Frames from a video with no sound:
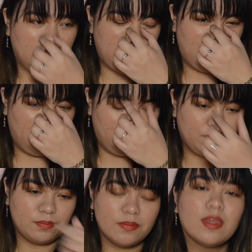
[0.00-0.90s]
So,
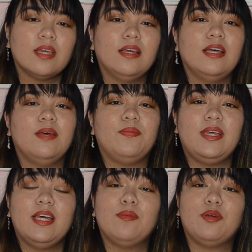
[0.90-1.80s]

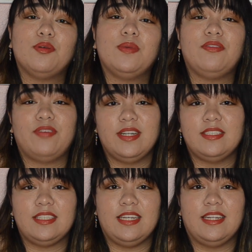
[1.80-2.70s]
me and my roommate
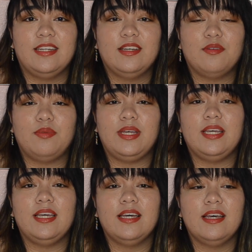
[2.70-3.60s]
Francine, we